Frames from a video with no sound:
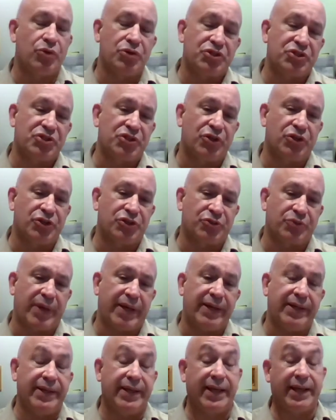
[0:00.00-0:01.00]
or
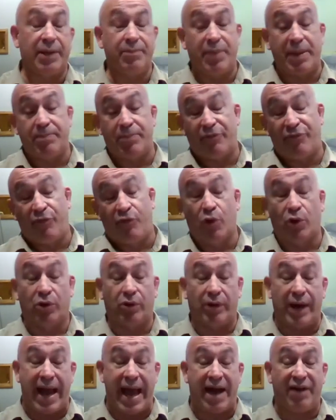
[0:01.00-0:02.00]
surgery. It can be
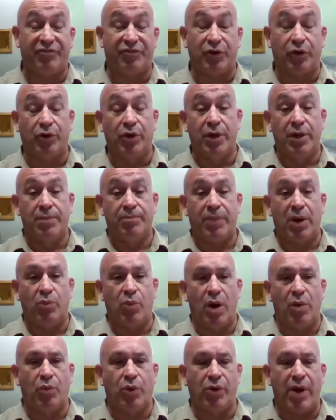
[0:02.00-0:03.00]
before or after. But
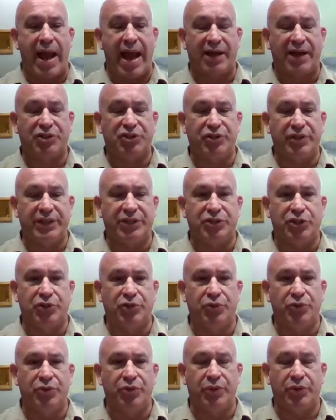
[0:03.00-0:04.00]
what we're actually
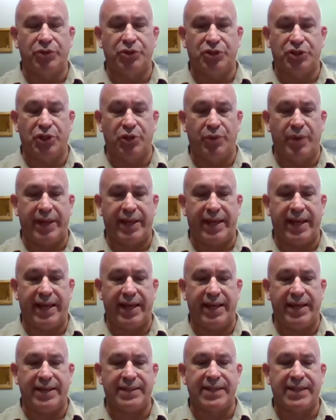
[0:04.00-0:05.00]
doing
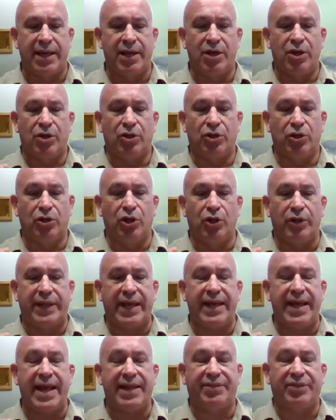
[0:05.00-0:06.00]
is
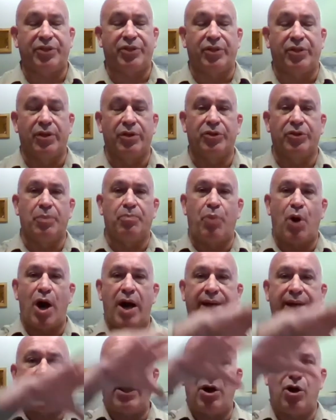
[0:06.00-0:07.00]
looking at the
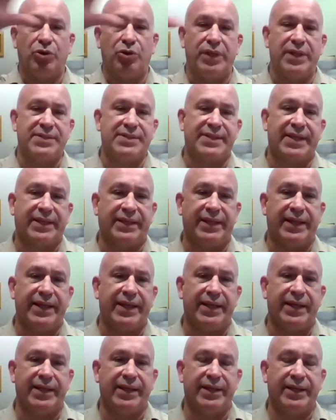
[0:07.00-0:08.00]
body
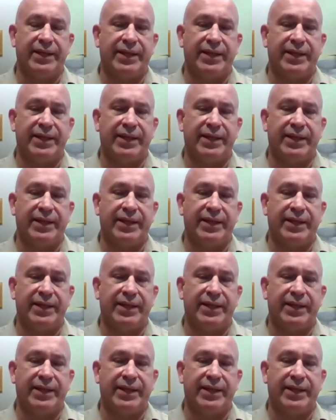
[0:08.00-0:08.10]
holistically,